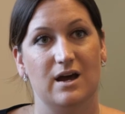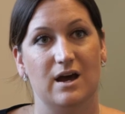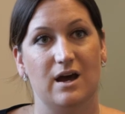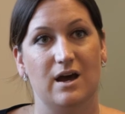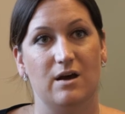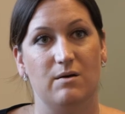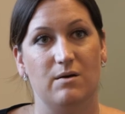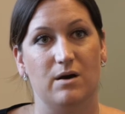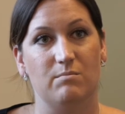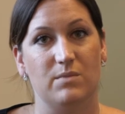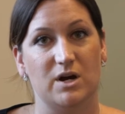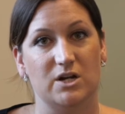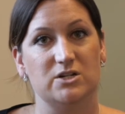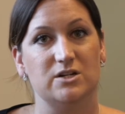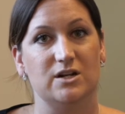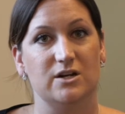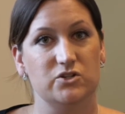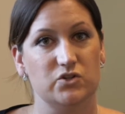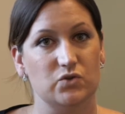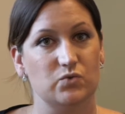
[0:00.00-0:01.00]
a much
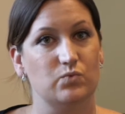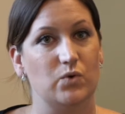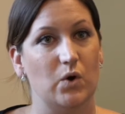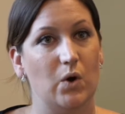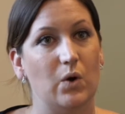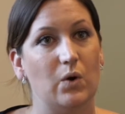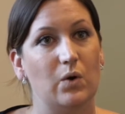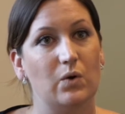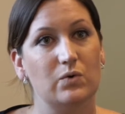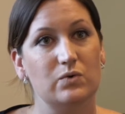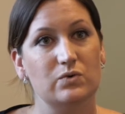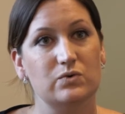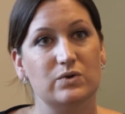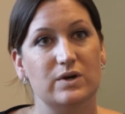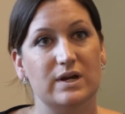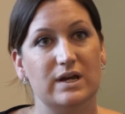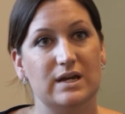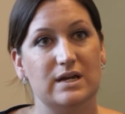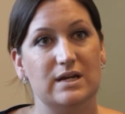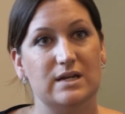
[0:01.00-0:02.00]
larger role
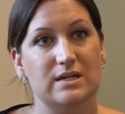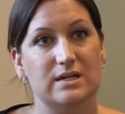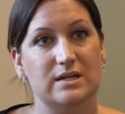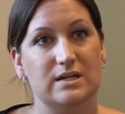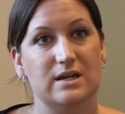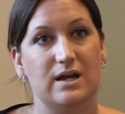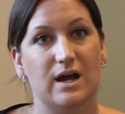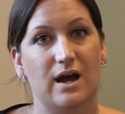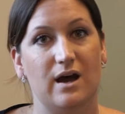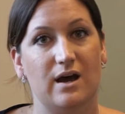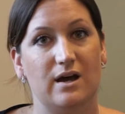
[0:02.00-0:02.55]
in